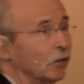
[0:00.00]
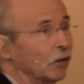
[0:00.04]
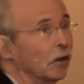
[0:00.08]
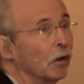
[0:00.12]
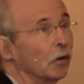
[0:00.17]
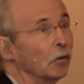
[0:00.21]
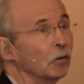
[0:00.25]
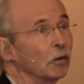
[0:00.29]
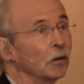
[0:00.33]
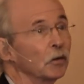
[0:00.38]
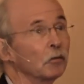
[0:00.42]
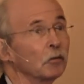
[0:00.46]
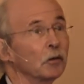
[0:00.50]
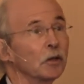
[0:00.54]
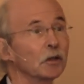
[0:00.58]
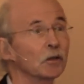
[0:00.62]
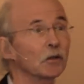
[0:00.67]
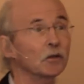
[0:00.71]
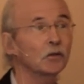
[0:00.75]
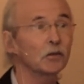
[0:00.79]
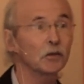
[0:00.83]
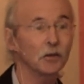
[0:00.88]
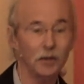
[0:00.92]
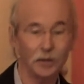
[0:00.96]
the only
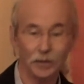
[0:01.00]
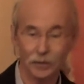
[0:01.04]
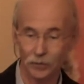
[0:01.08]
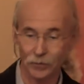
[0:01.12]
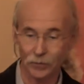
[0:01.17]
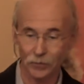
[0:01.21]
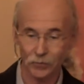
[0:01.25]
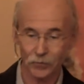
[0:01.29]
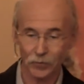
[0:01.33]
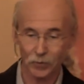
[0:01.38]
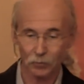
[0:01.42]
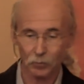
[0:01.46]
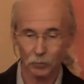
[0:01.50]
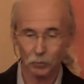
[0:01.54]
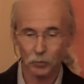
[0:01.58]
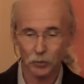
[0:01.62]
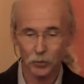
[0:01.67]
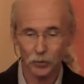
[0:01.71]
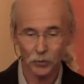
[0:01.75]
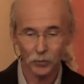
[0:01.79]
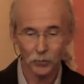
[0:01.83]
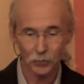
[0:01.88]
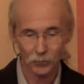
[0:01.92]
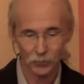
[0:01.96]
real genius ever
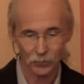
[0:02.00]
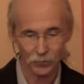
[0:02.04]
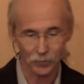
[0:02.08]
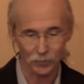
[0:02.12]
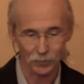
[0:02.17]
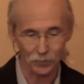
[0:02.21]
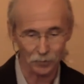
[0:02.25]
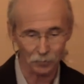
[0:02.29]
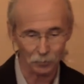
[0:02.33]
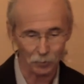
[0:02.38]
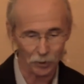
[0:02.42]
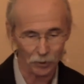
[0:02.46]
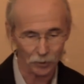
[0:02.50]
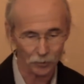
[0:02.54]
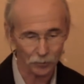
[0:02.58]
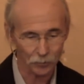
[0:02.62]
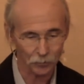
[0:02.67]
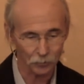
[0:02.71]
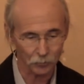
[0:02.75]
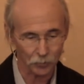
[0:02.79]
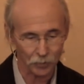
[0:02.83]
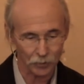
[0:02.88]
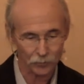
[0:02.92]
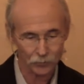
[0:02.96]
produced in the
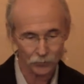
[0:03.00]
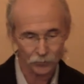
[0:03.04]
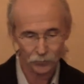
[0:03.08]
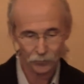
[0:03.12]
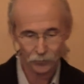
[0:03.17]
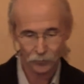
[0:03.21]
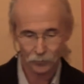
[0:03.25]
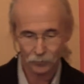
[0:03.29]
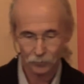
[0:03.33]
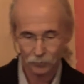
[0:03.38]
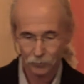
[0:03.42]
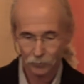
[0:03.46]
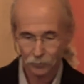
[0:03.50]
American West.